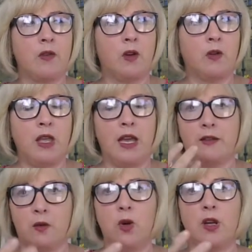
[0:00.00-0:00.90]
So
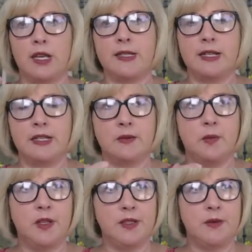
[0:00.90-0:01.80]
working as an
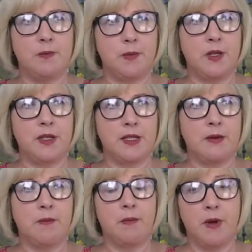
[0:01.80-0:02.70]
independent
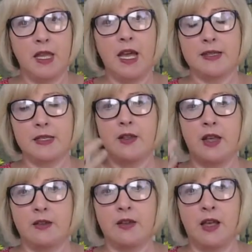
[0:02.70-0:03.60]
person, but yes, so
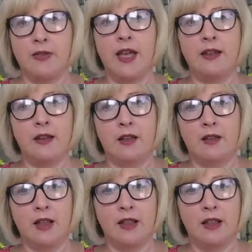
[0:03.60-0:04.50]
that, and then
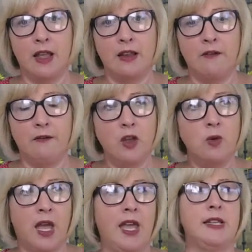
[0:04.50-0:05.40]
in a
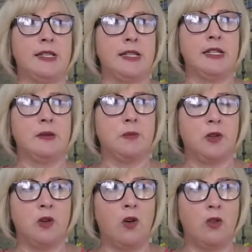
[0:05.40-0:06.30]
few cases,
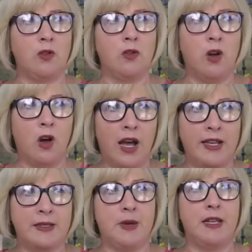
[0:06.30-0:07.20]
but not
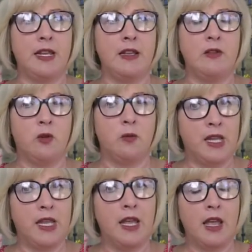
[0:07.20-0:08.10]
as many,
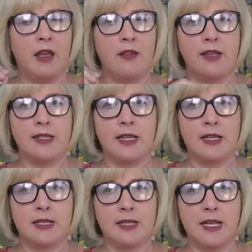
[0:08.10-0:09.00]
normally these
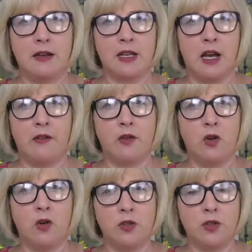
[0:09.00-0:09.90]
things are settled out of
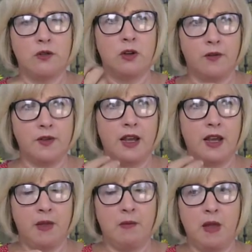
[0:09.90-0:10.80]
court, or a lot of
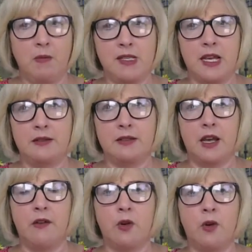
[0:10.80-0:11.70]
time they may be settled
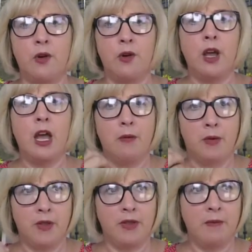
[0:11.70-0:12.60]
out of court,
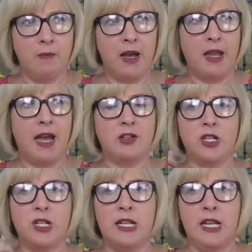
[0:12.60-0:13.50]
but that might
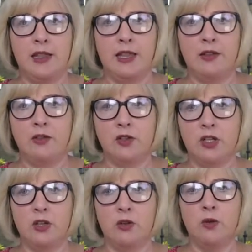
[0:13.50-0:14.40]
actually lead then
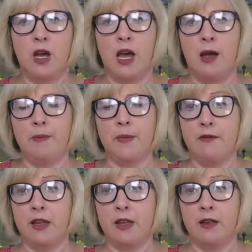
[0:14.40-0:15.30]
to you
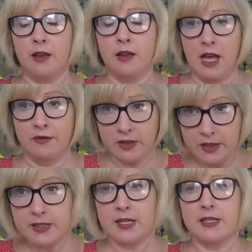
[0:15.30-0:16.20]
giving
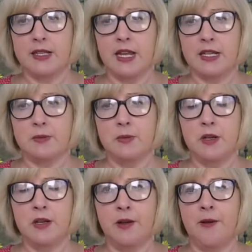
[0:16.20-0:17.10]
evidence as an
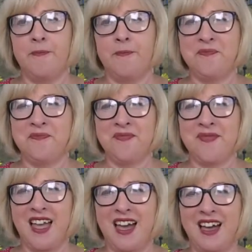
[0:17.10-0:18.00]
expert.
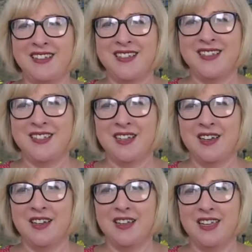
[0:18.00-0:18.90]
And
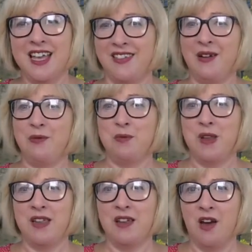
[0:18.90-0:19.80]
yeah, that would
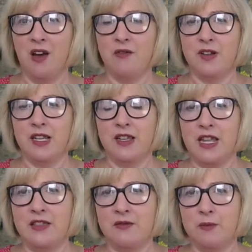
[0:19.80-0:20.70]
be hopefully
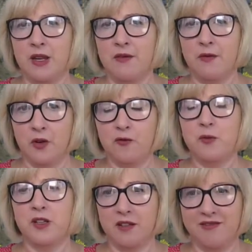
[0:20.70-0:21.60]
the end of my
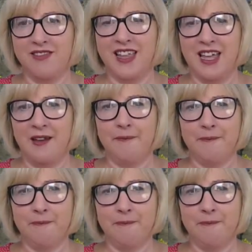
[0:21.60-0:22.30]
involvement there.